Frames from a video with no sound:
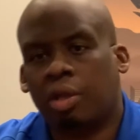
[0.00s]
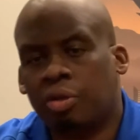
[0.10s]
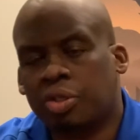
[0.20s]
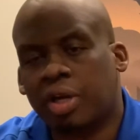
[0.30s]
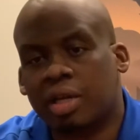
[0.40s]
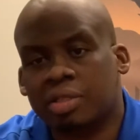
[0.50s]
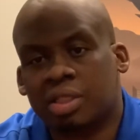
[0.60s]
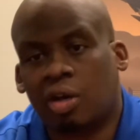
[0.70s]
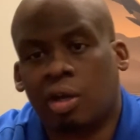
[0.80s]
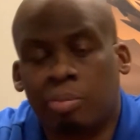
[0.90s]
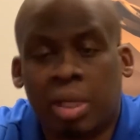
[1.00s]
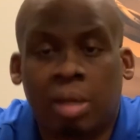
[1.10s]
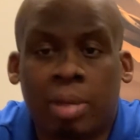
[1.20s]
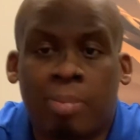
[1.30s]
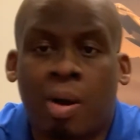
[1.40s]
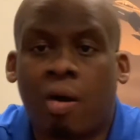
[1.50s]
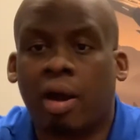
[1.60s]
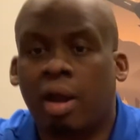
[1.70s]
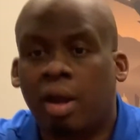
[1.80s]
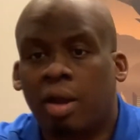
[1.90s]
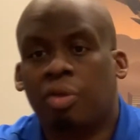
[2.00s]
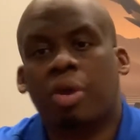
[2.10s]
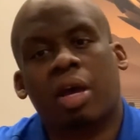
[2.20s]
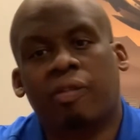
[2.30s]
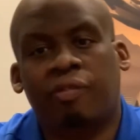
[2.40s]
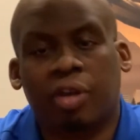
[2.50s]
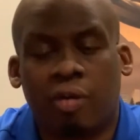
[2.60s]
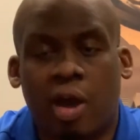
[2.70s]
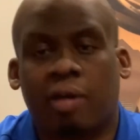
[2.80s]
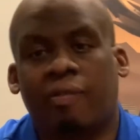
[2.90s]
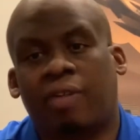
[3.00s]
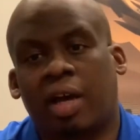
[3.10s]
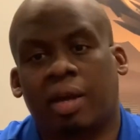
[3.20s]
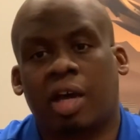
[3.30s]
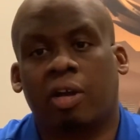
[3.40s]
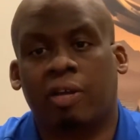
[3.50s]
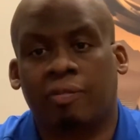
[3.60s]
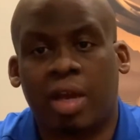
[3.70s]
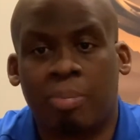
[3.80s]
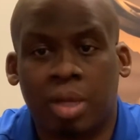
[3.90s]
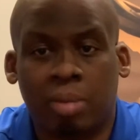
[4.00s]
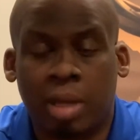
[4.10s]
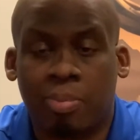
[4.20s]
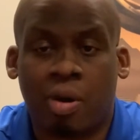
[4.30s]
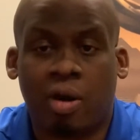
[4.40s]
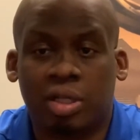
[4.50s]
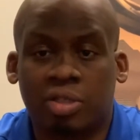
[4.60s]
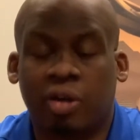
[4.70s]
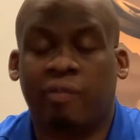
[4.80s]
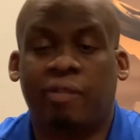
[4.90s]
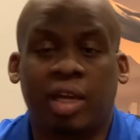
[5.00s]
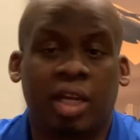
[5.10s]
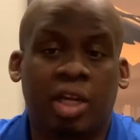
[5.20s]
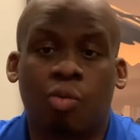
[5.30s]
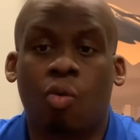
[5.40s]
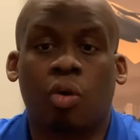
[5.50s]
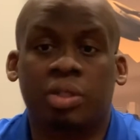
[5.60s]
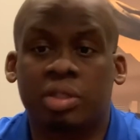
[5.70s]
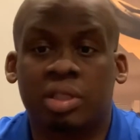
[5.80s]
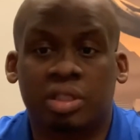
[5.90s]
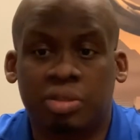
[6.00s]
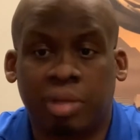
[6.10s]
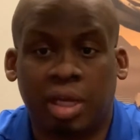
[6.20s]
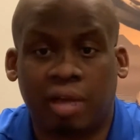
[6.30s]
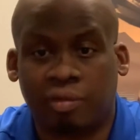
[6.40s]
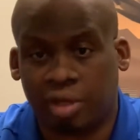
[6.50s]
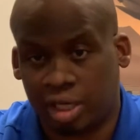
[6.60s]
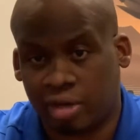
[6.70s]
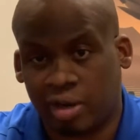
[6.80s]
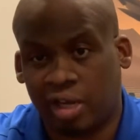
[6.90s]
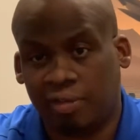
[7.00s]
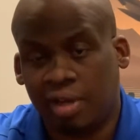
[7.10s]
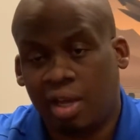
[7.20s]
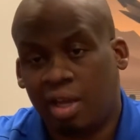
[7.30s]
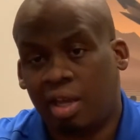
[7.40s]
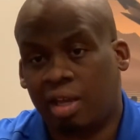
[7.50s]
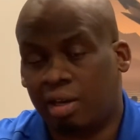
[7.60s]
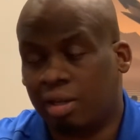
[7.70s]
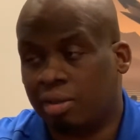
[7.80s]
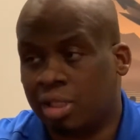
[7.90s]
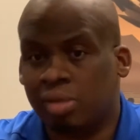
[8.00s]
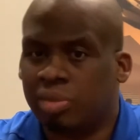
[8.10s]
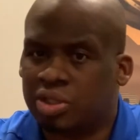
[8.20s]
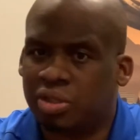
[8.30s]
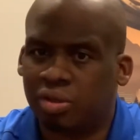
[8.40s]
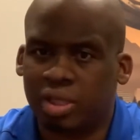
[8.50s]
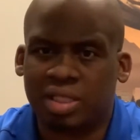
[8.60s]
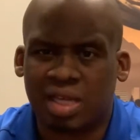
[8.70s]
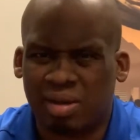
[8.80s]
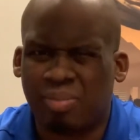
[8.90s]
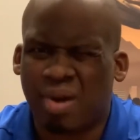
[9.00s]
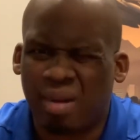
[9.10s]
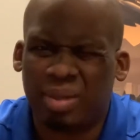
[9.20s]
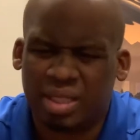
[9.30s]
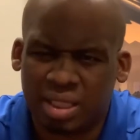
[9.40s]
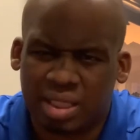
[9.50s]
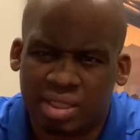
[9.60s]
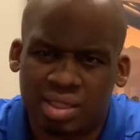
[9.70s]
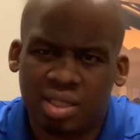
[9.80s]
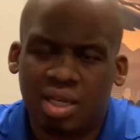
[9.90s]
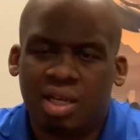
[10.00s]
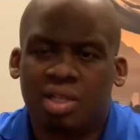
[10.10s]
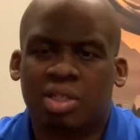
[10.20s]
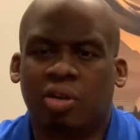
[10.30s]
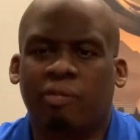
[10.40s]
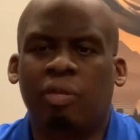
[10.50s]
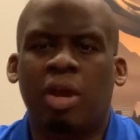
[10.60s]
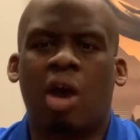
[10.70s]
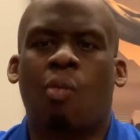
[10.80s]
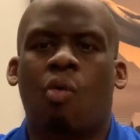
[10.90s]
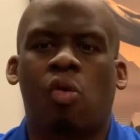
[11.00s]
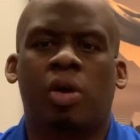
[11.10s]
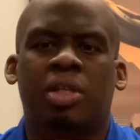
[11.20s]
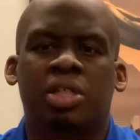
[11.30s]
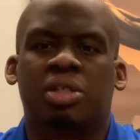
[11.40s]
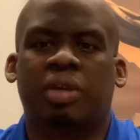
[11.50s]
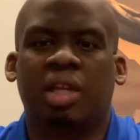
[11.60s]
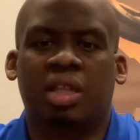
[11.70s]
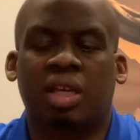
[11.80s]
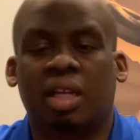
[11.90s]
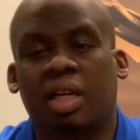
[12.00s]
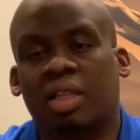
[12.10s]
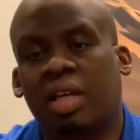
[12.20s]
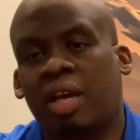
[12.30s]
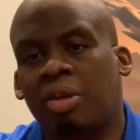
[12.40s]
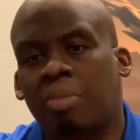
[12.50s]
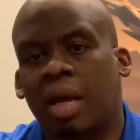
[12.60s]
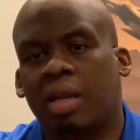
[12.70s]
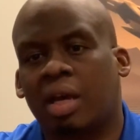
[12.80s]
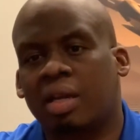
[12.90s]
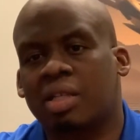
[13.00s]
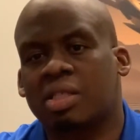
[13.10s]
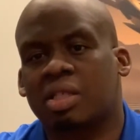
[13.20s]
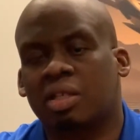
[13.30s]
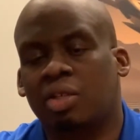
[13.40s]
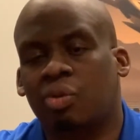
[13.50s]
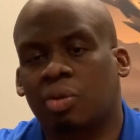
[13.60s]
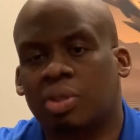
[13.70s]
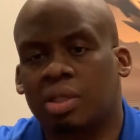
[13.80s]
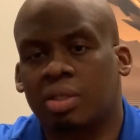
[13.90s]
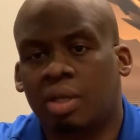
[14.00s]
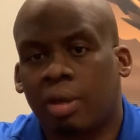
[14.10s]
you try to install a PMA part, you got to figure out and find out if that PMA part is going to affect any warranties that you may have on the aircraft. And a good majority of the time it probably does. So if you got warranties or anything like that, you might not necessarily want to